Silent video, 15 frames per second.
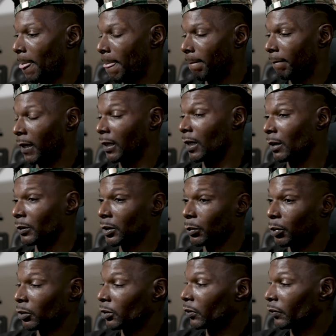Like, I'm
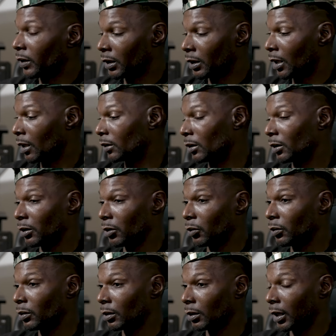supposed to reach out to
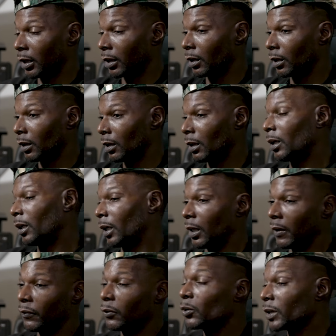you? Like,
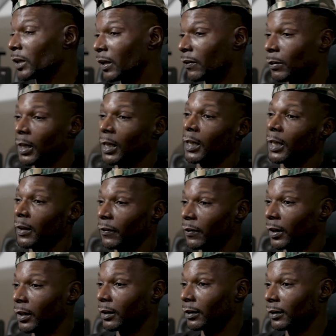if you saved my life,
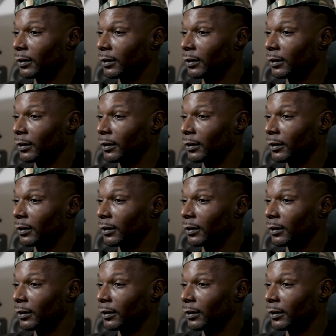right?